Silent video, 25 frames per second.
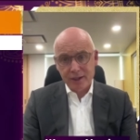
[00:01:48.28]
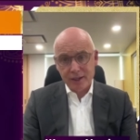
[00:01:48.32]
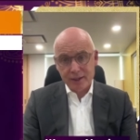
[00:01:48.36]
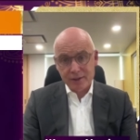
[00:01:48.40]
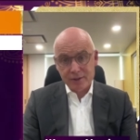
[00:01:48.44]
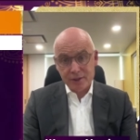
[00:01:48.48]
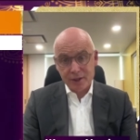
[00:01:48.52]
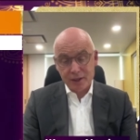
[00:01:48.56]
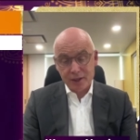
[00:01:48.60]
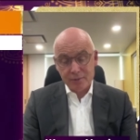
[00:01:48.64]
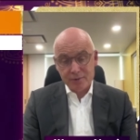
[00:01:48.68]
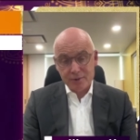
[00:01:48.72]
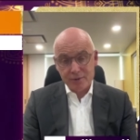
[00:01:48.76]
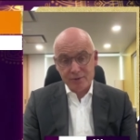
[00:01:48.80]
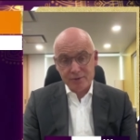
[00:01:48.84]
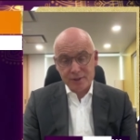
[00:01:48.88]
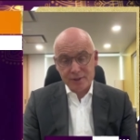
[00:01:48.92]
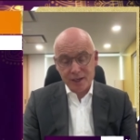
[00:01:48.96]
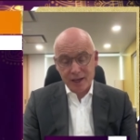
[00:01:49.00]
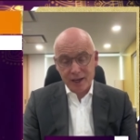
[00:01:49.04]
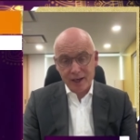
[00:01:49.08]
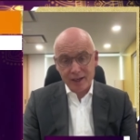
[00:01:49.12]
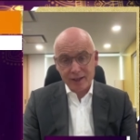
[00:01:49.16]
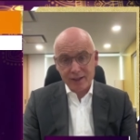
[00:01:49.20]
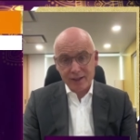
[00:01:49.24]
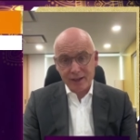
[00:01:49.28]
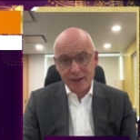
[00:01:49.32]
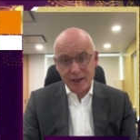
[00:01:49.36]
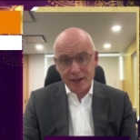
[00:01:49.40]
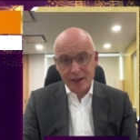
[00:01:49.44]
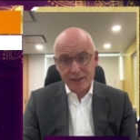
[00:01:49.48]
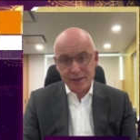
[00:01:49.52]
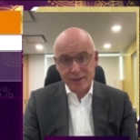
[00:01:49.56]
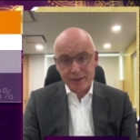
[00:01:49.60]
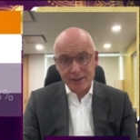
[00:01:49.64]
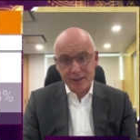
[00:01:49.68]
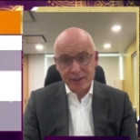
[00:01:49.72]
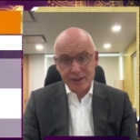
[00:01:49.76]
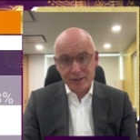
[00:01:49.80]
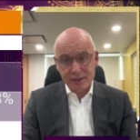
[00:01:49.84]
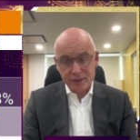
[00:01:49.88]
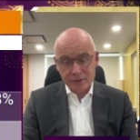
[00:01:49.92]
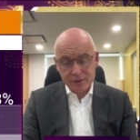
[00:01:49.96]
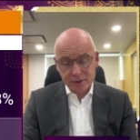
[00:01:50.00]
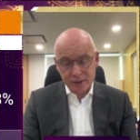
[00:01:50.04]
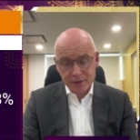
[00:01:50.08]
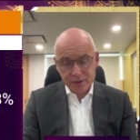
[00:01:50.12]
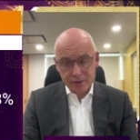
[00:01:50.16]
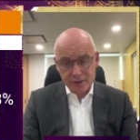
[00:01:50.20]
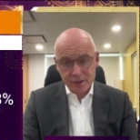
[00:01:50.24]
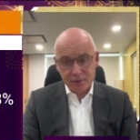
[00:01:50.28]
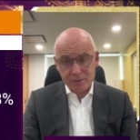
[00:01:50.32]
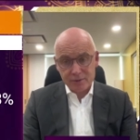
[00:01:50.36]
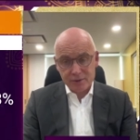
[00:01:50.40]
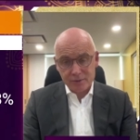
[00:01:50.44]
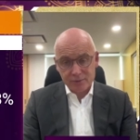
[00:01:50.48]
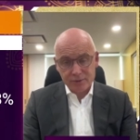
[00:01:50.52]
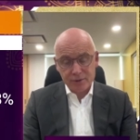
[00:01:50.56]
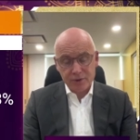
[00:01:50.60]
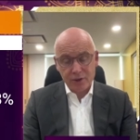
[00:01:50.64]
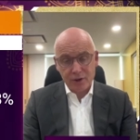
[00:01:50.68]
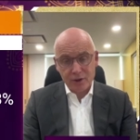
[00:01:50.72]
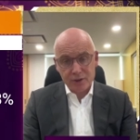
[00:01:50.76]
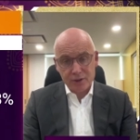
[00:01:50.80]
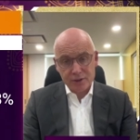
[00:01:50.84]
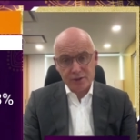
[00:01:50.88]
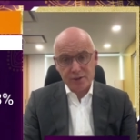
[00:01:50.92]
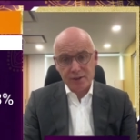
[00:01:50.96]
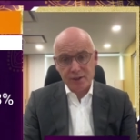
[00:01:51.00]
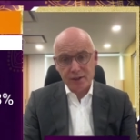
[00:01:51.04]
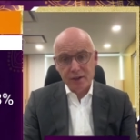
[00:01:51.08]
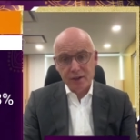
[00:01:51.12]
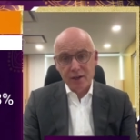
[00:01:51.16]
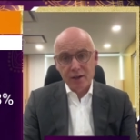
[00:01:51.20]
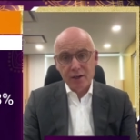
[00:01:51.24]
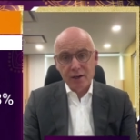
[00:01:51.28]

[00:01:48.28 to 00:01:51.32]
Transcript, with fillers: in terms of tech and in terms of cost